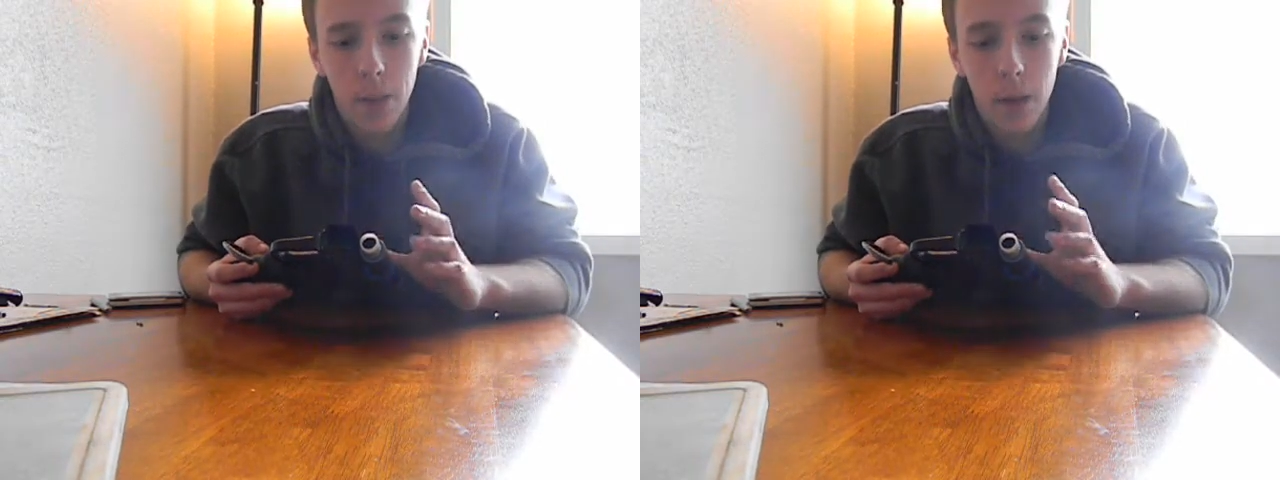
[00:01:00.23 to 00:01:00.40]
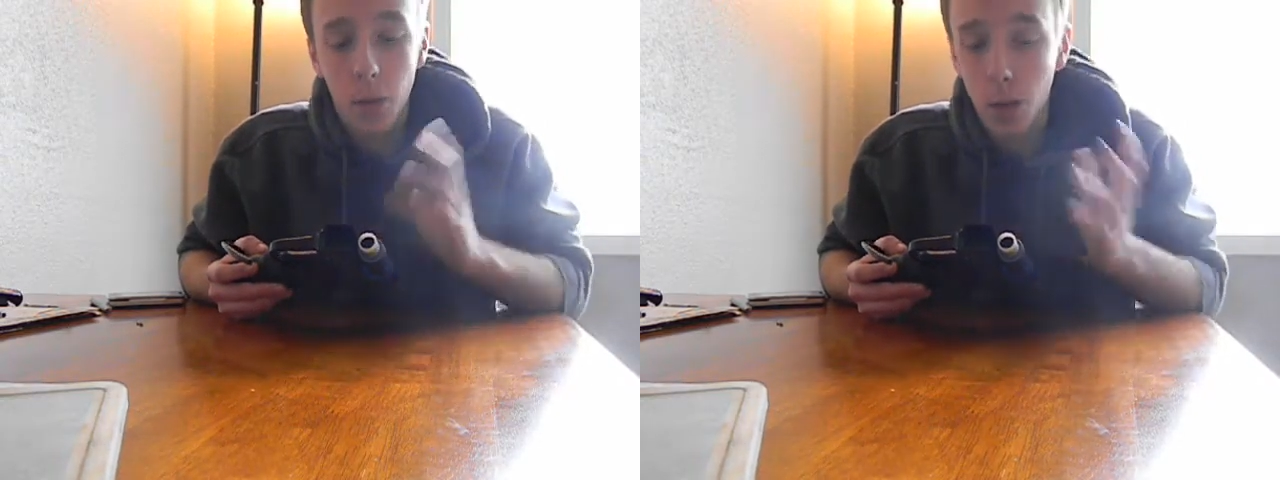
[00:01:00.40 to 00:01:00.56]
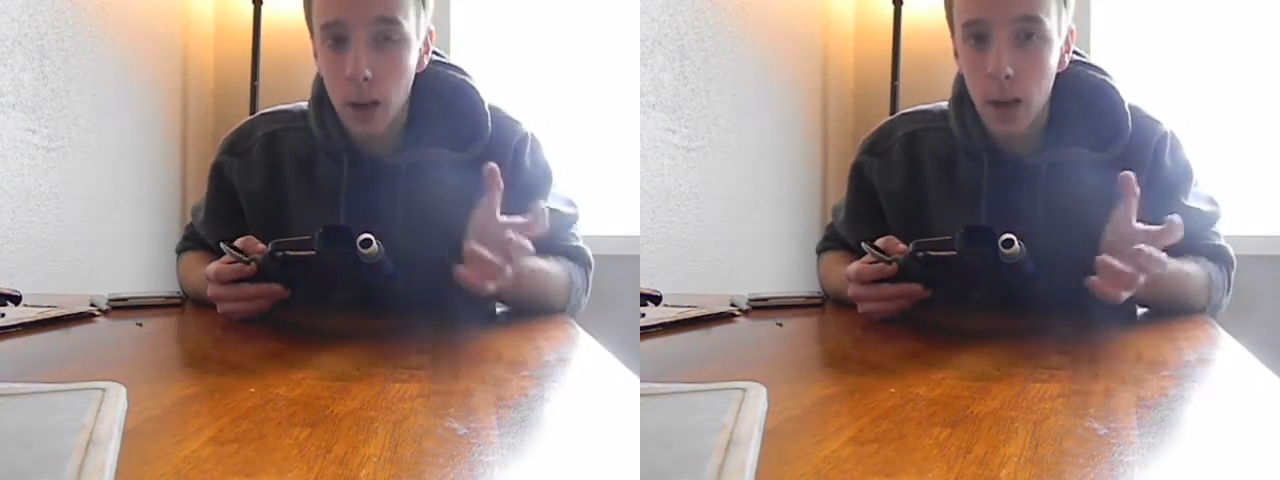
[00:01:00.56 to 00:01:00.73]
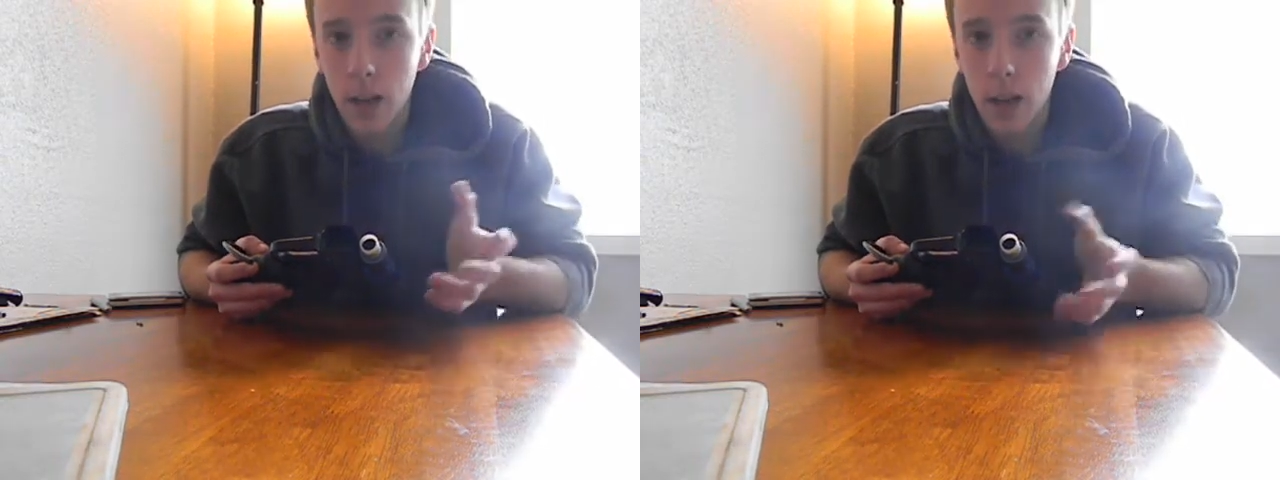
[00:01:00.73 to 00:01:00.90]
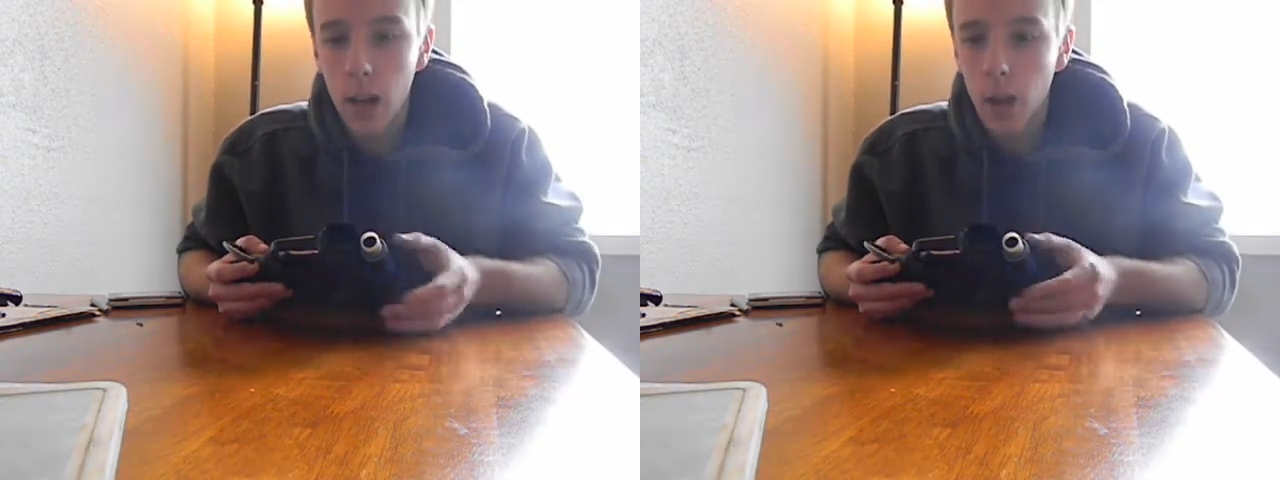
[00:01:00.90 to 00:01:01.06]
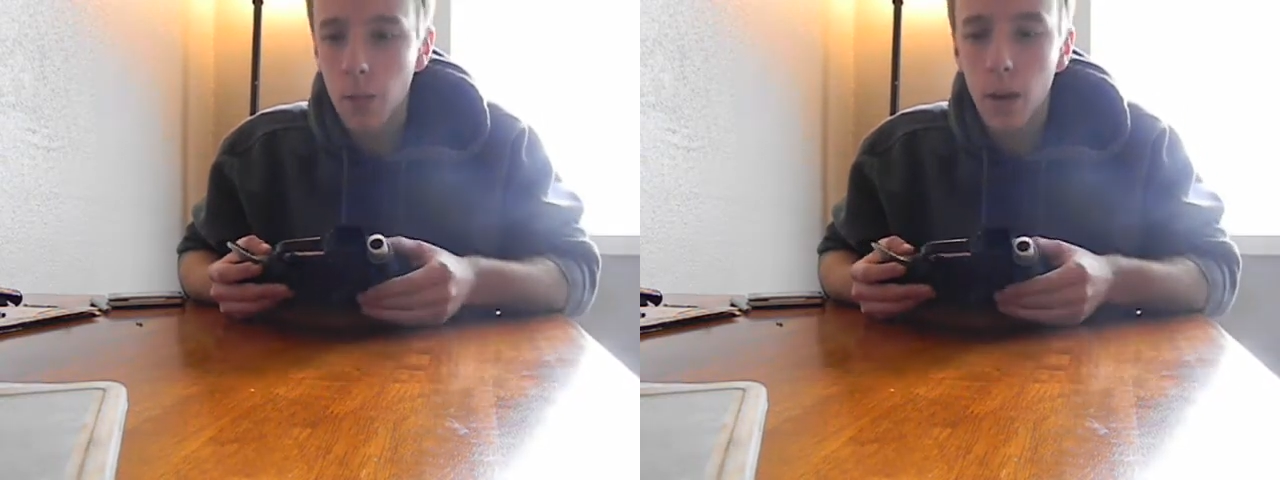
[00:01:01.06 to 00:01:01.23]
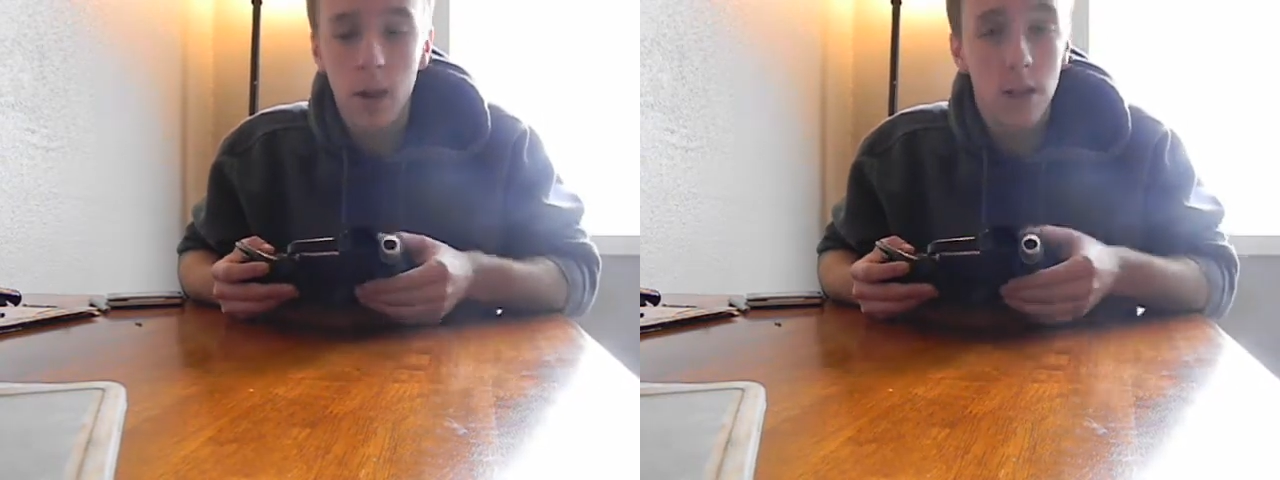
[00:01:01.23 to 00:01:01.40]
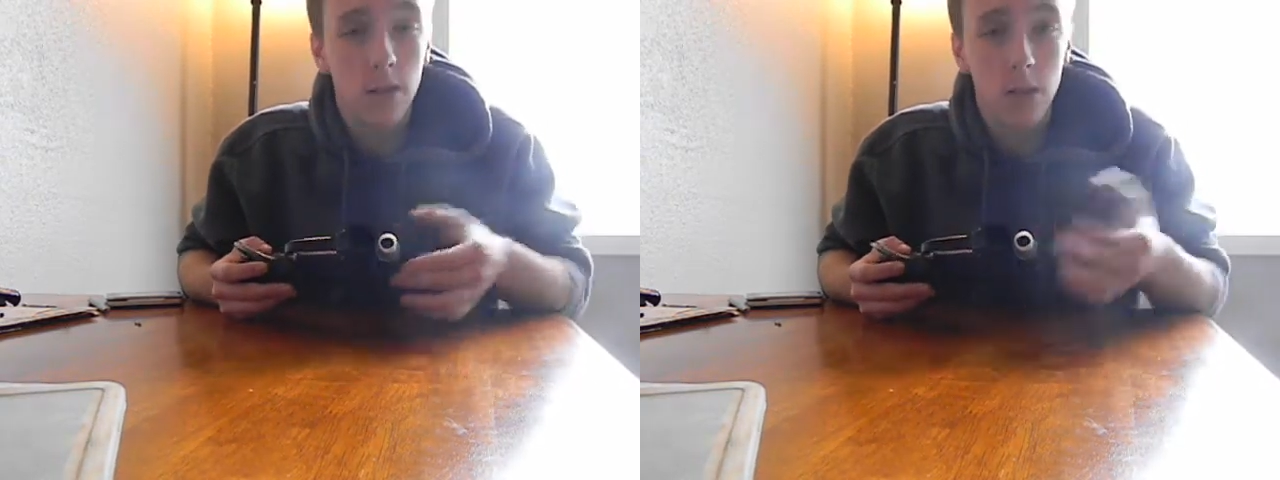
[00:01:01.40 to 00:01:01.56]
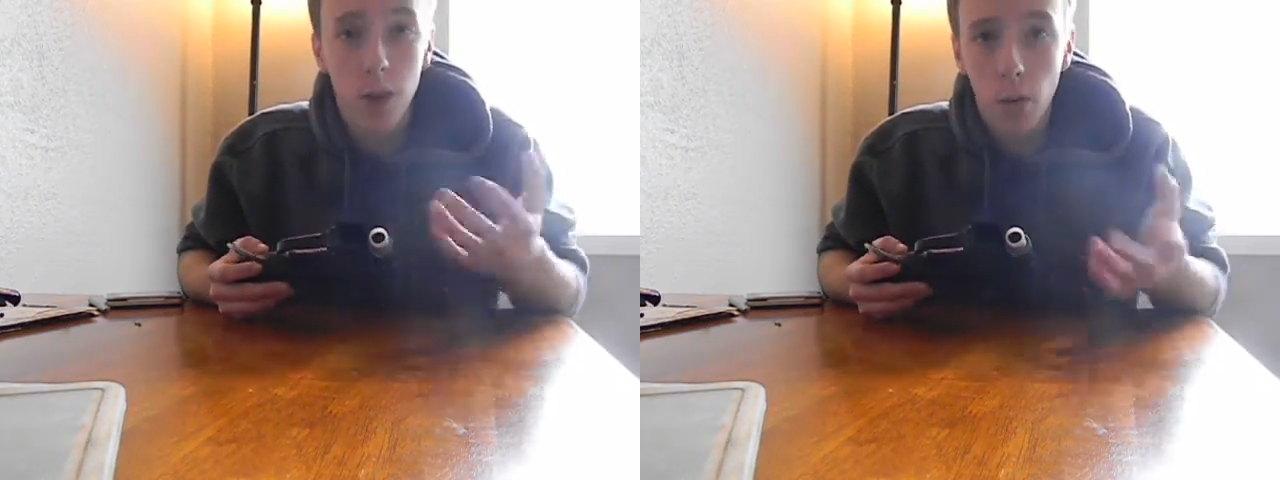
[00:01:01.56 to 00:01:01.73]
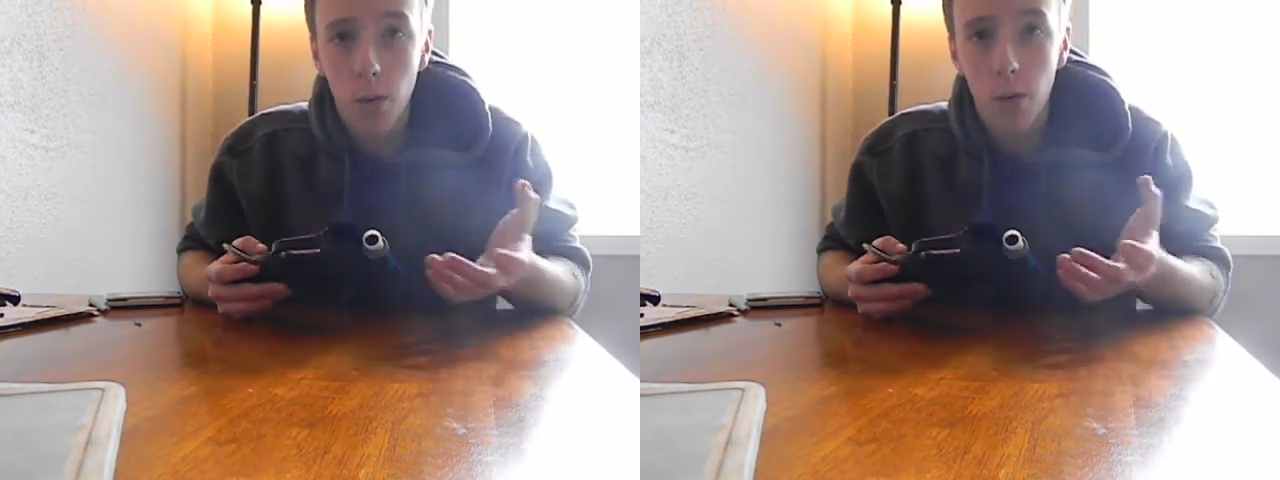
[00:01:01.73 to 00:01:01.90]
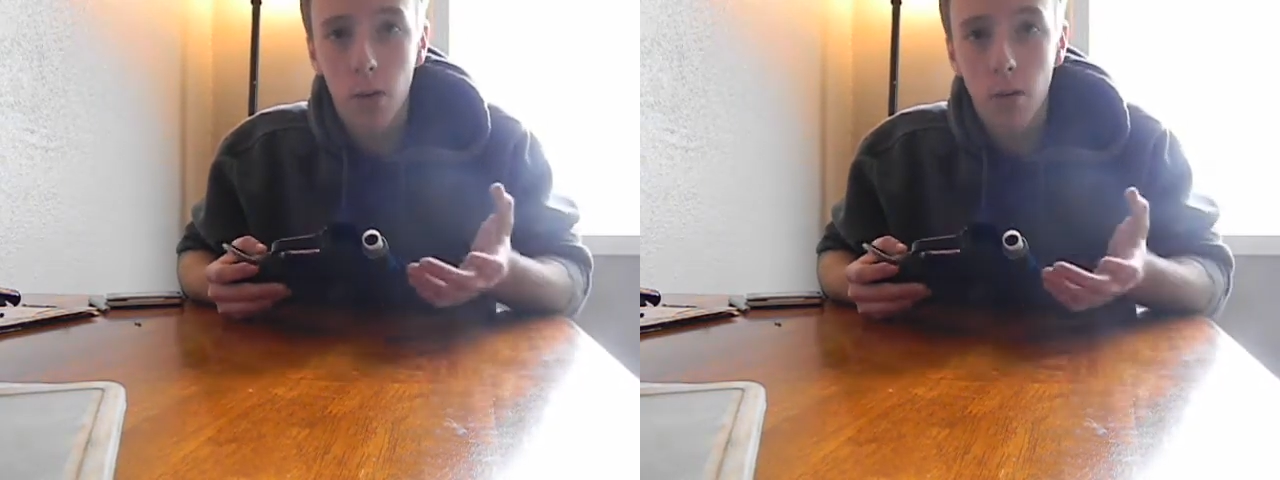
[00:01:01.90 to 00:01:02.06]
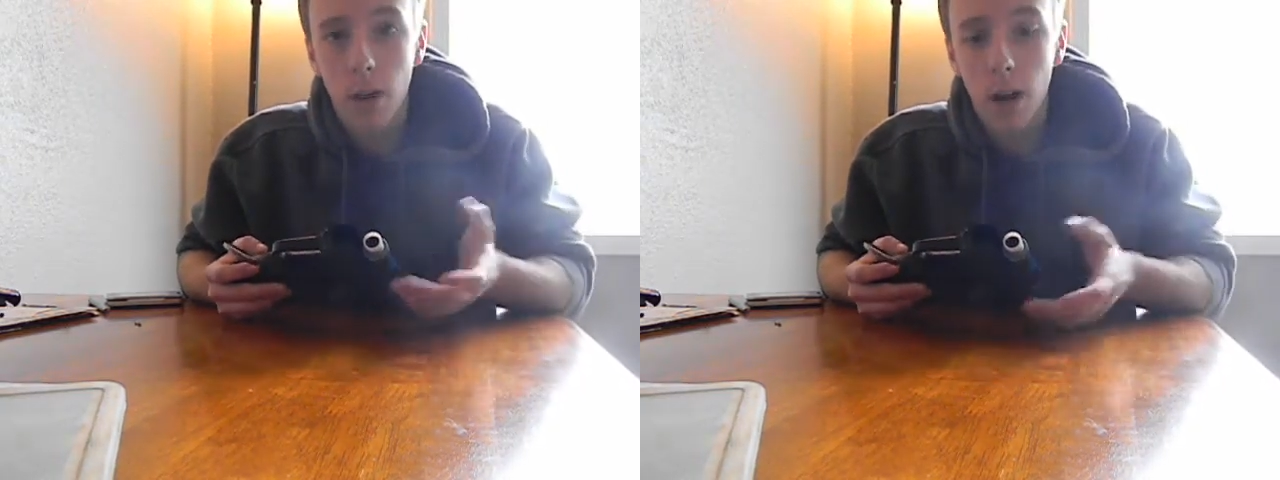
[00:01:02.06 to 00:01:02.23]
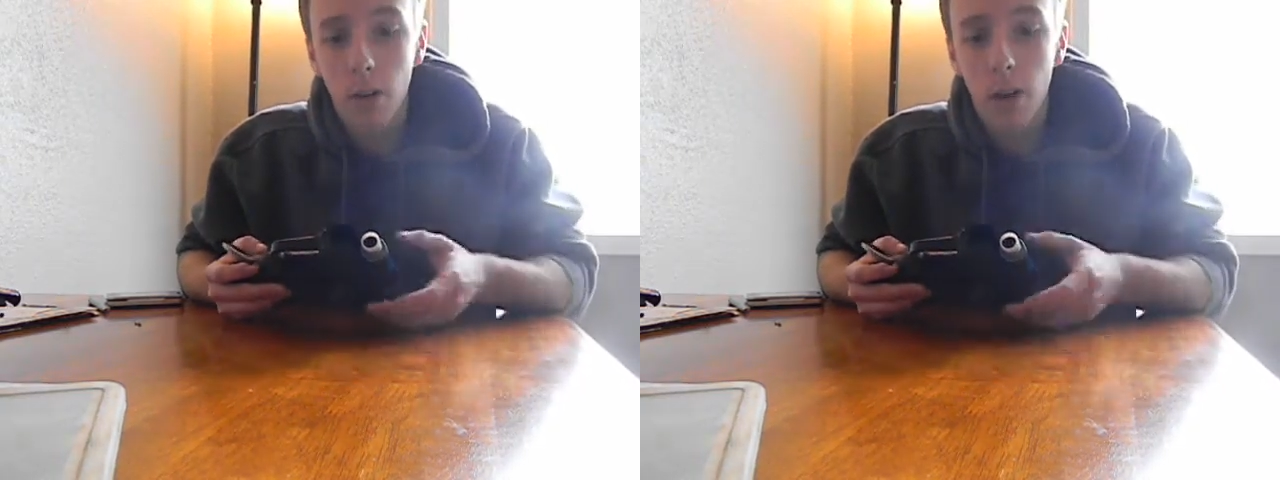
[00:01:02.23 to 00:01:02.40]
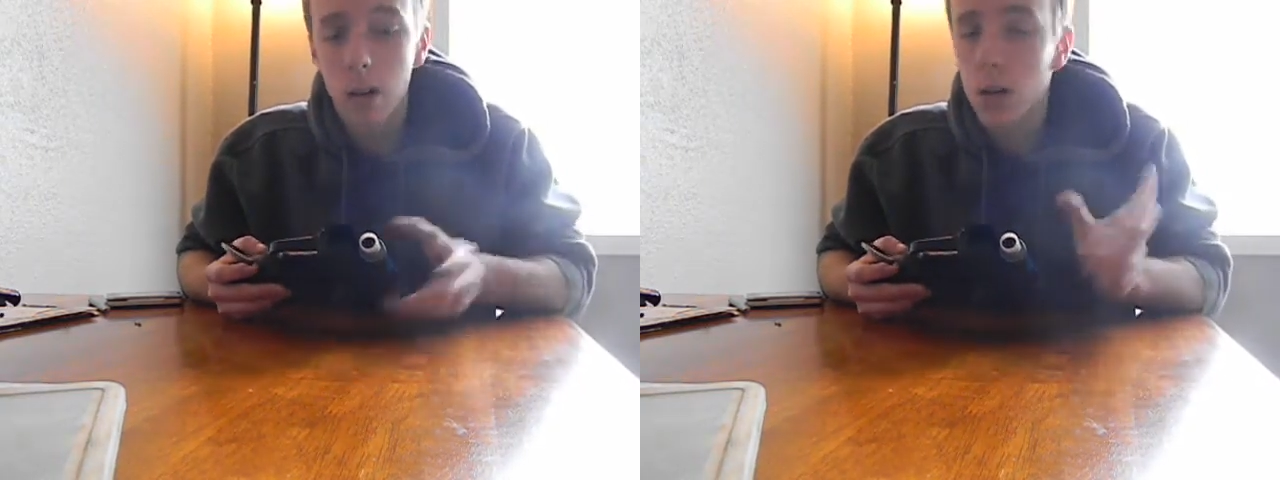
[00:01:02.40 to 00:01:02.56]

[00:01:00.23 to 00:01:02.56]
to put it back together, because if you don't do it the right way,